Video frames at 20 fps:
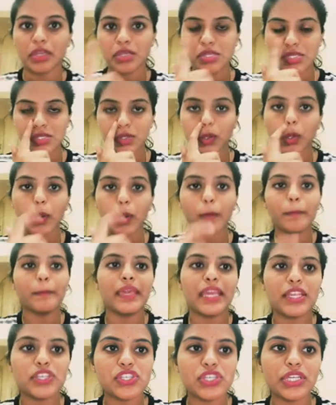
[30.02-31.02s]
So,
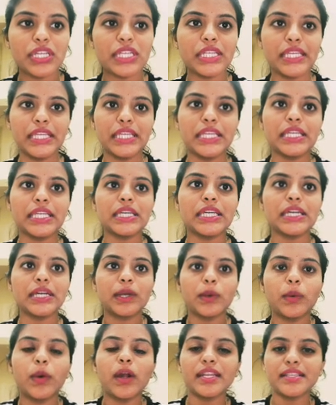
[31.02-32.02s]
majorly,
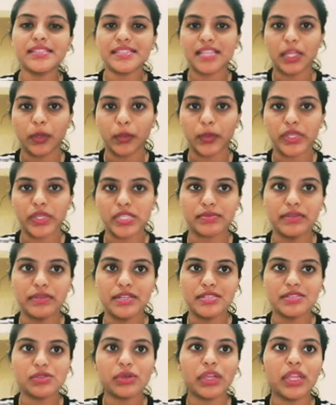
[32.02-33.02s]
what is investment?
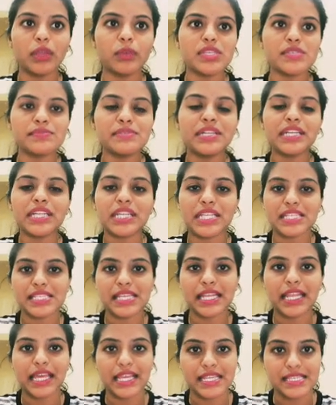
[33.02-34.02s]
So, investment is
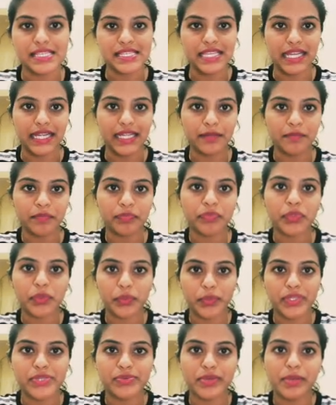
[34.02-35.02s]
an asset
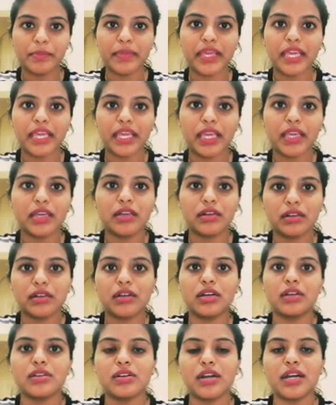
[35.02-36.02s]
which will be
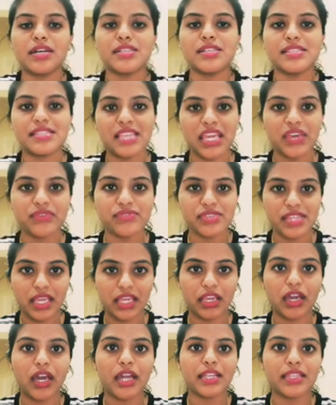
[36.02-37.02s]
a safe,
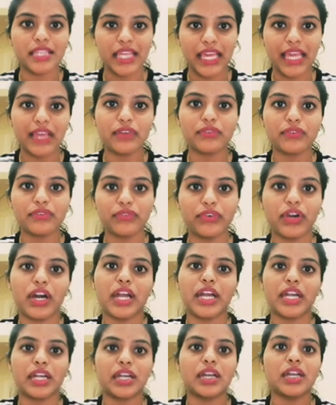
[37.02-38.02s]
secure thing
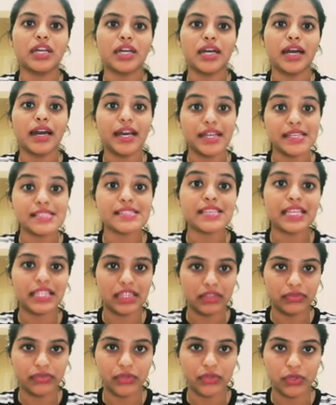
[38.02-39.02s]
for us in
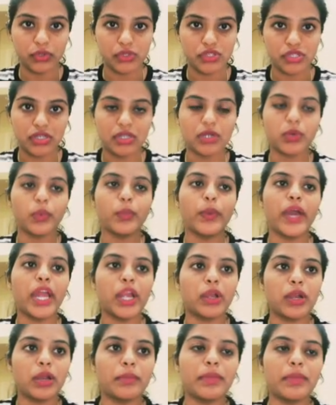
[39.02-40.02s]
the future,
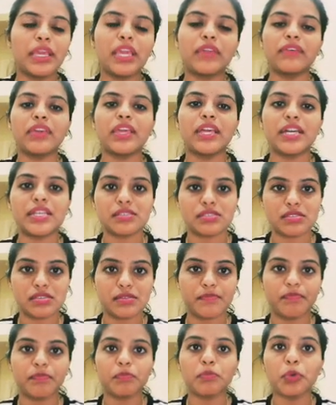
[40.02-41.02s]
where it will be giving
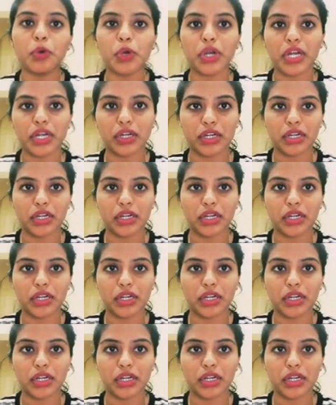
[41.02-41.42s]
us more